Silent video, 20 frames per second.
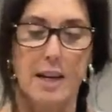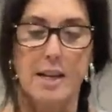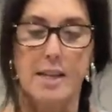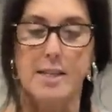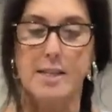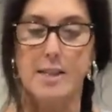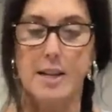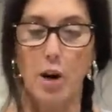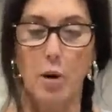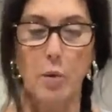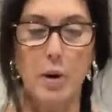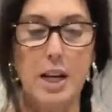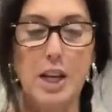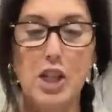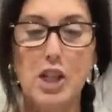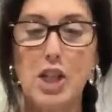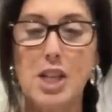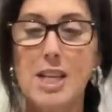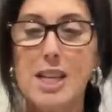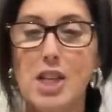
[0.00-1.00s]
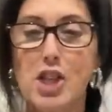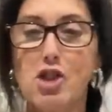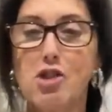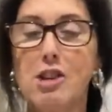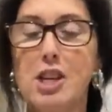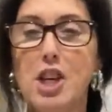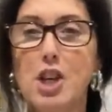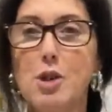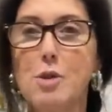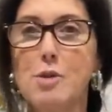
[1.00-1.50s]
So it's
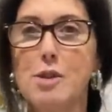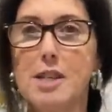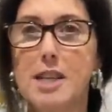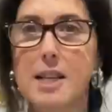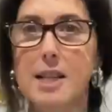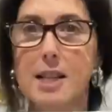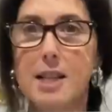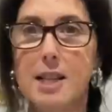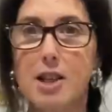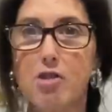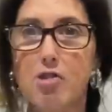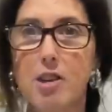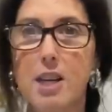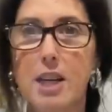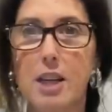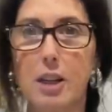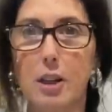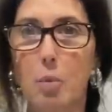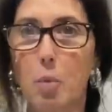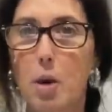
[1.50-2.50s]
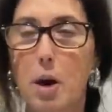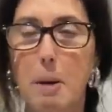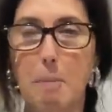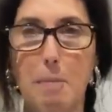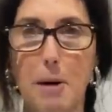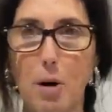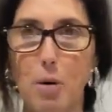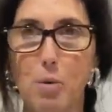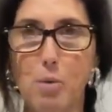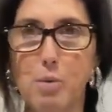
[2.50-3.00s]
literally using three little white
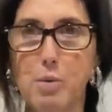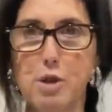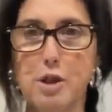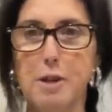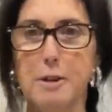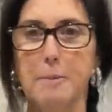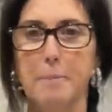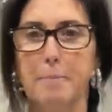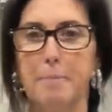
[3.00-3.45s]
bowls,